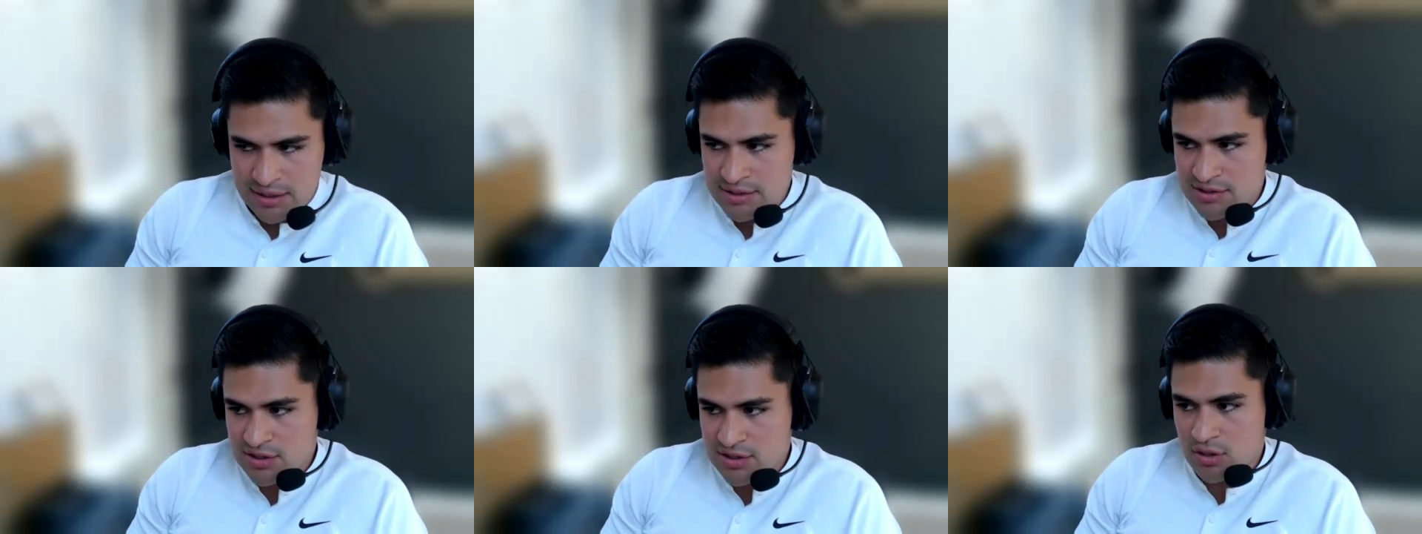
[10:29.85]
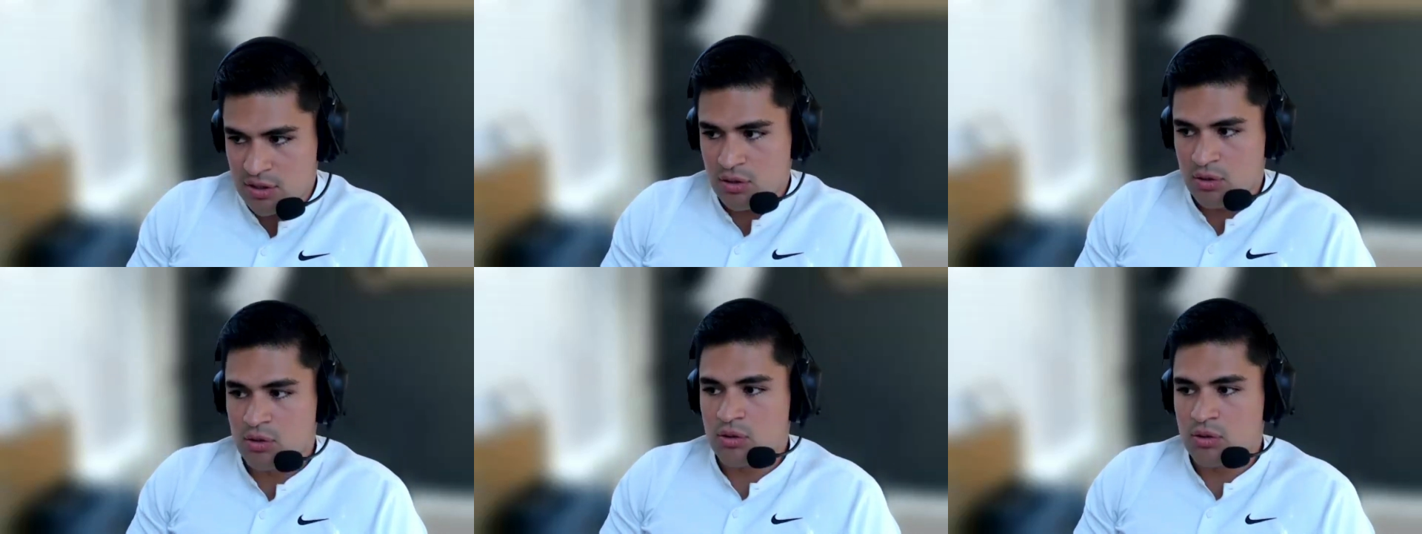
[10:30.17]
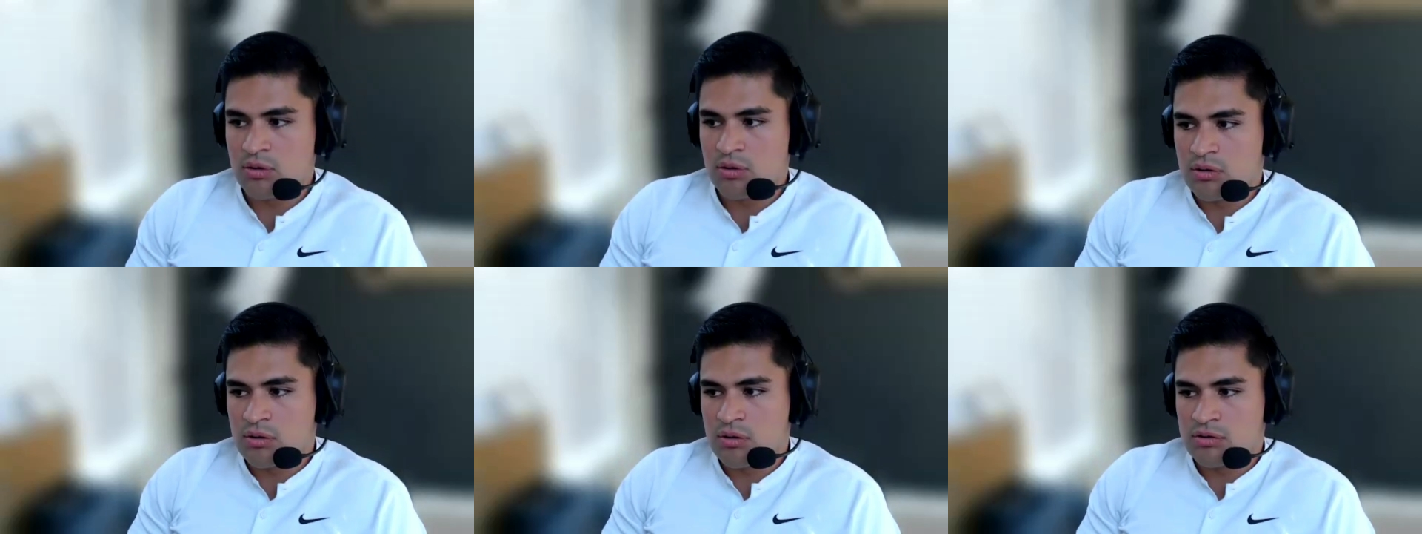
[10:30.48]
And
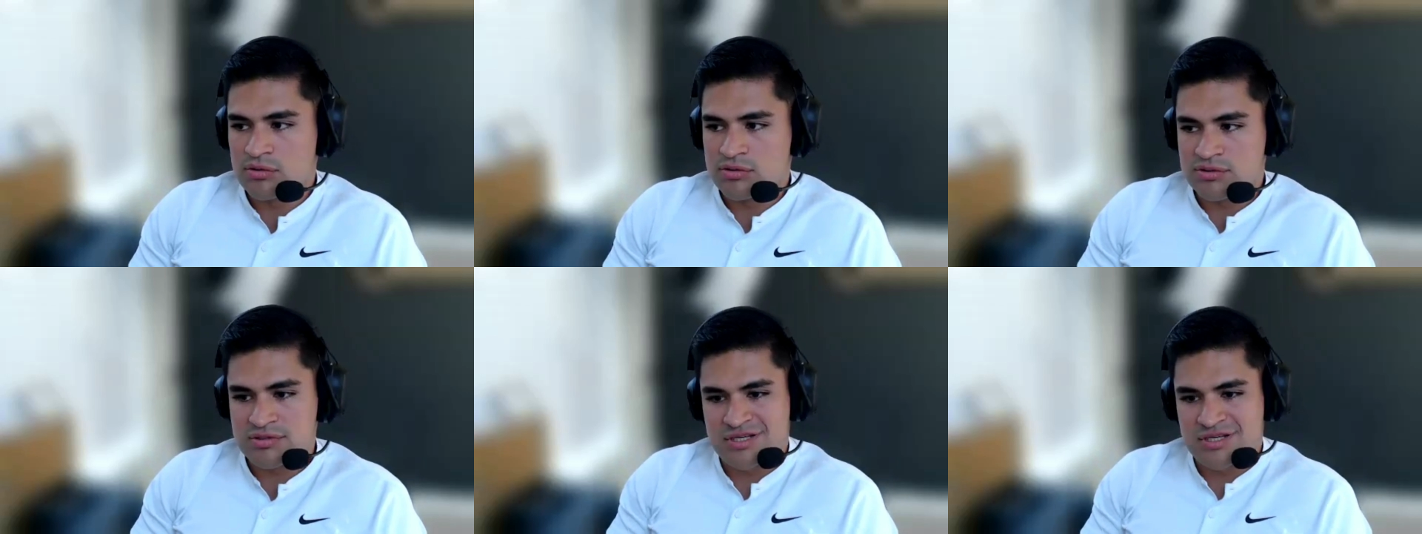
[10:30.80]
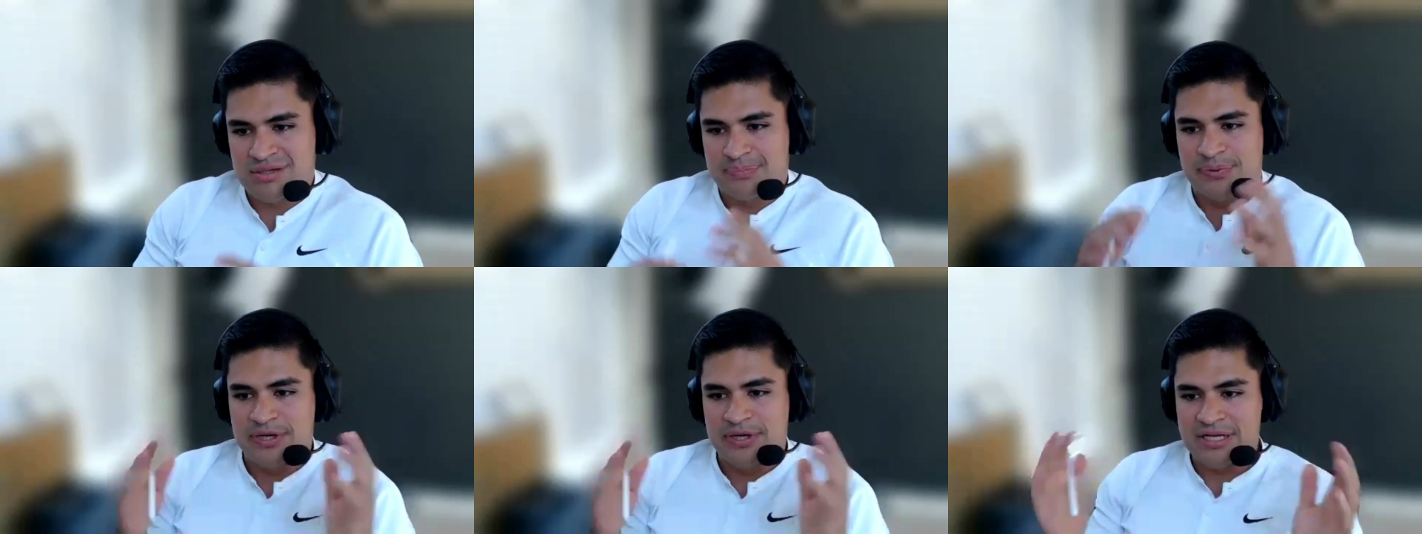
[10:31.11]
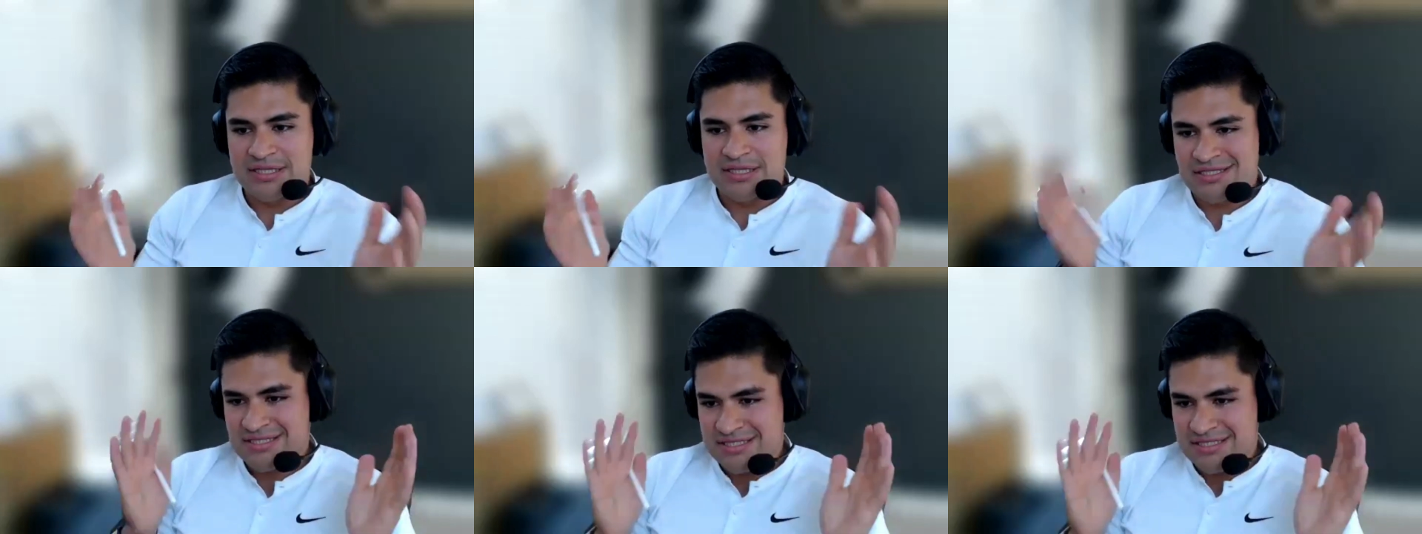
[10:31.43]
so to put it
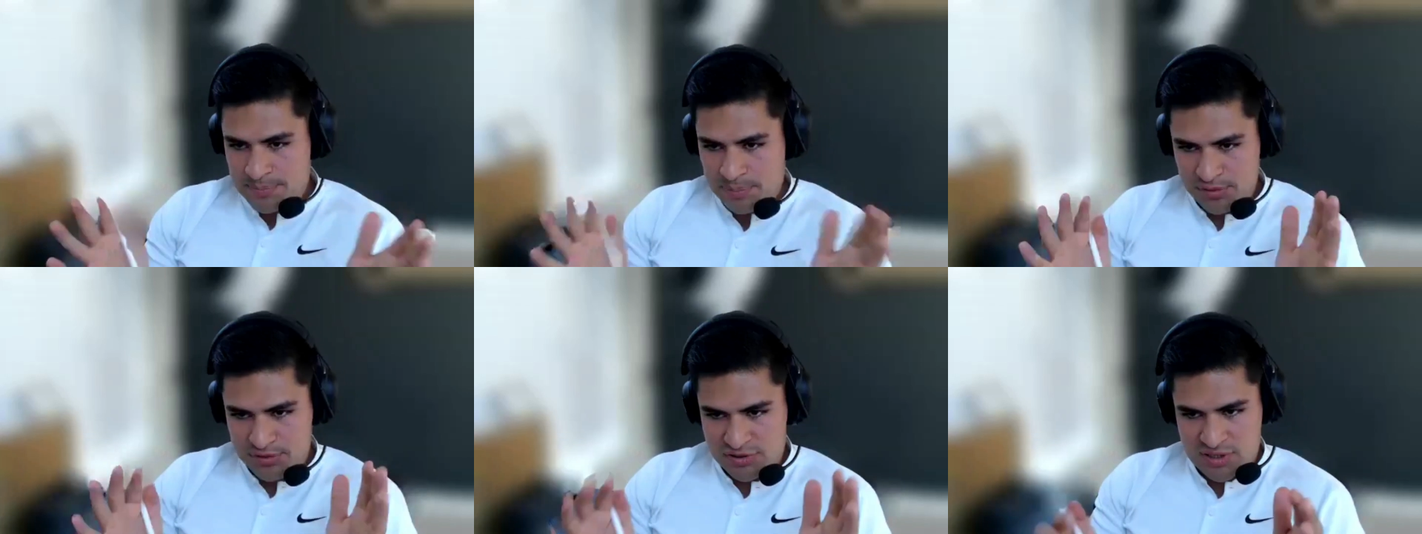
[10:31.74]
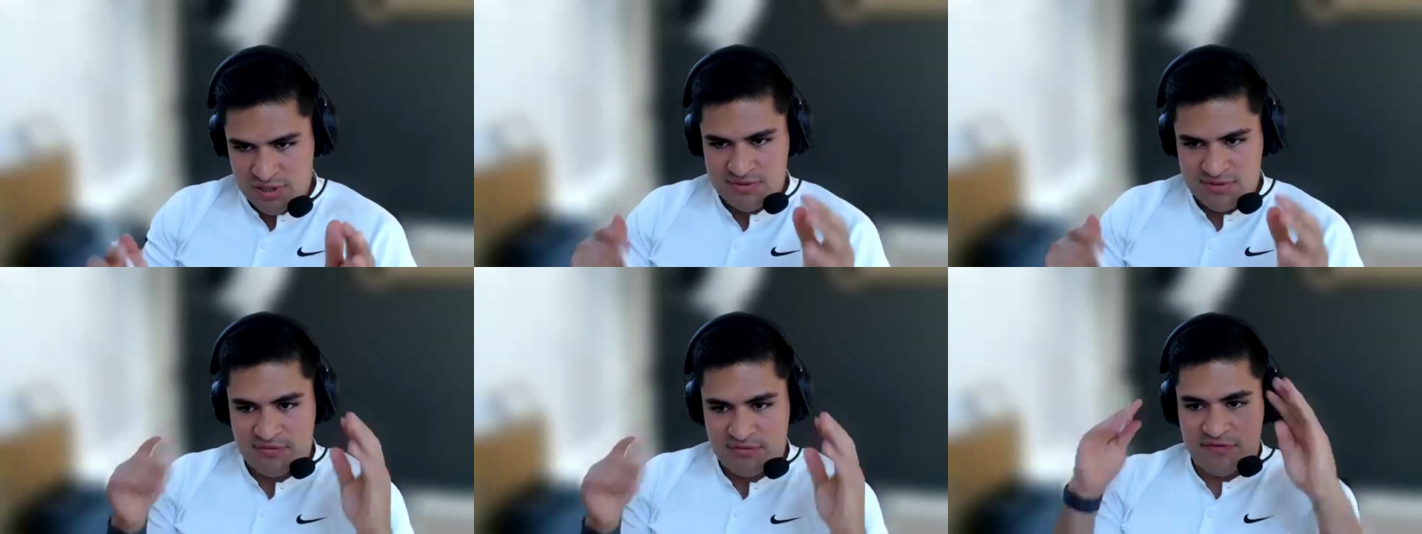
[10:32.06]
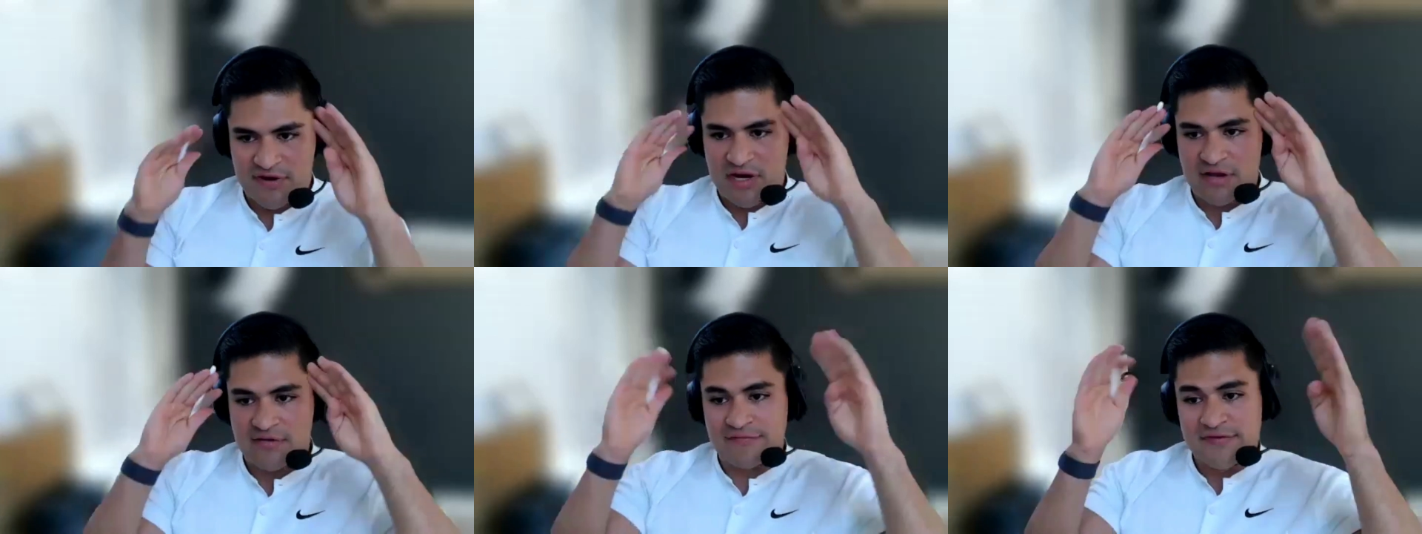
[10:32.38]
into simple terms, I'm a
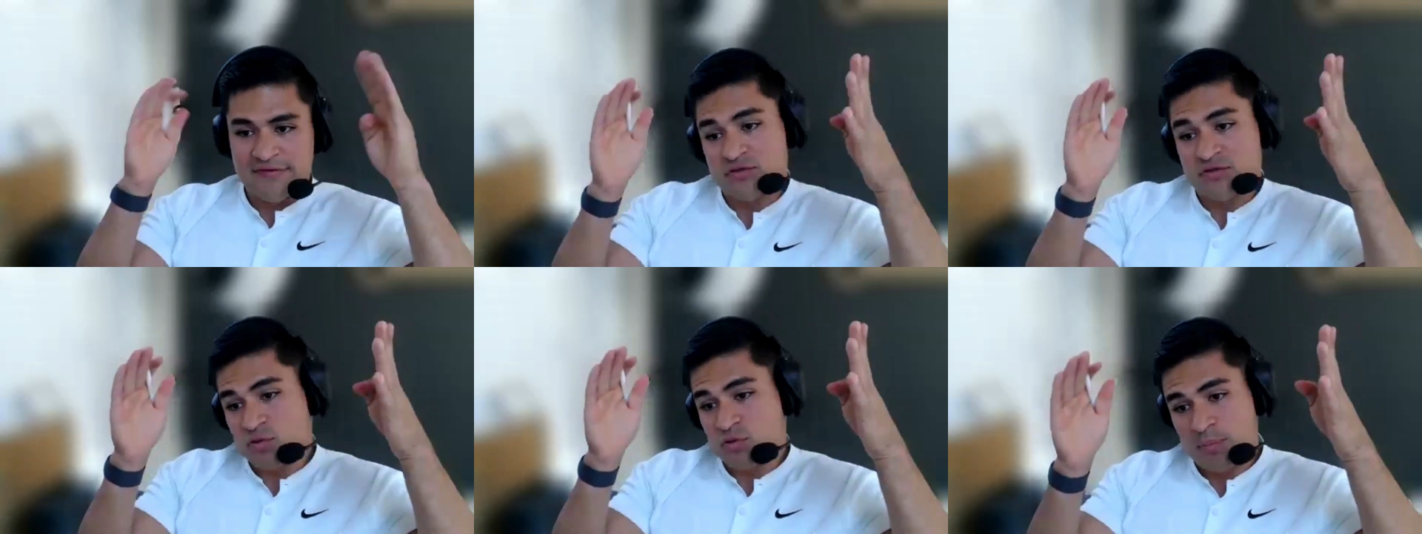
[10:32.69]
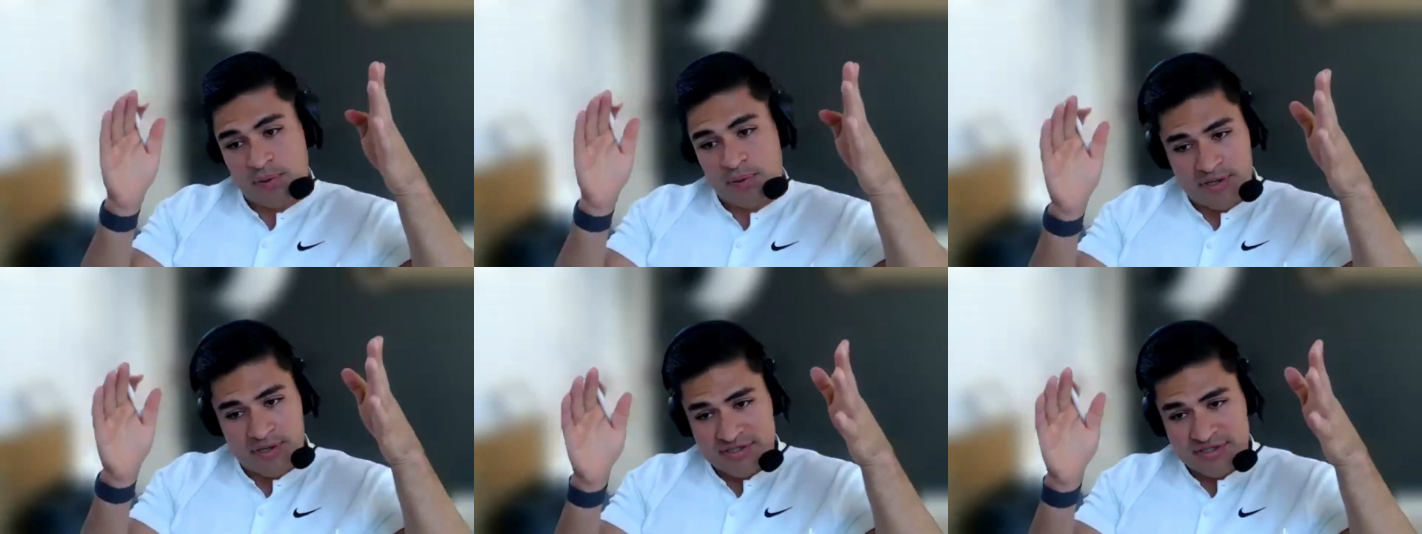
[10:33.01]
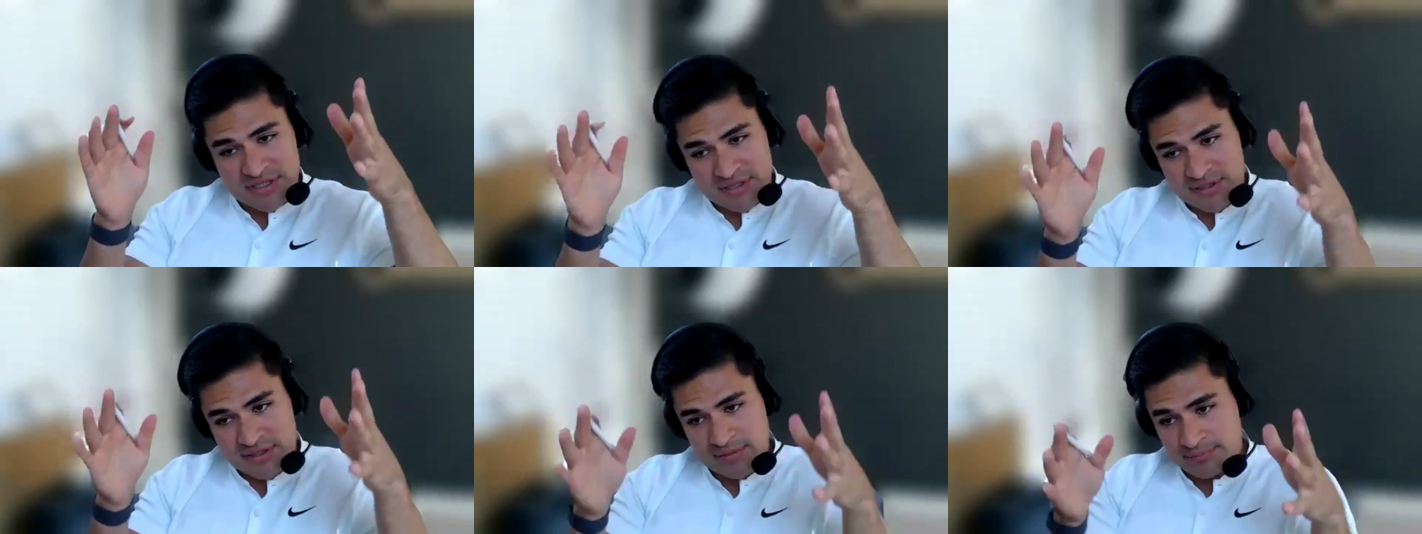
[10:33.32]
very visual
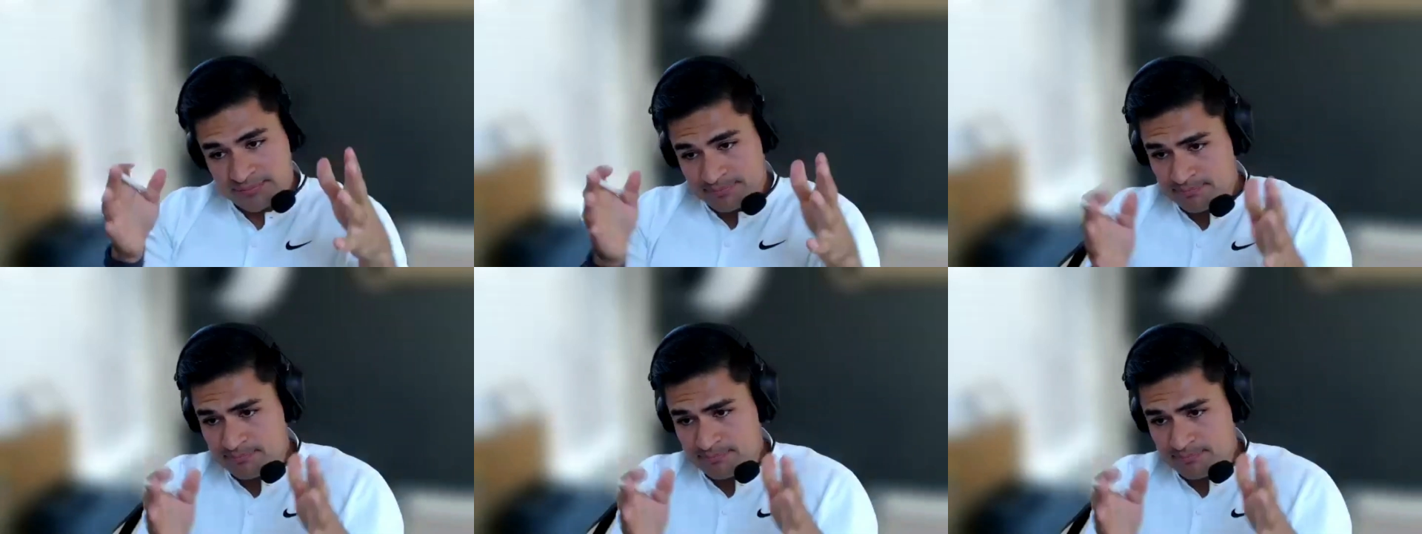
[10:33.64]
person.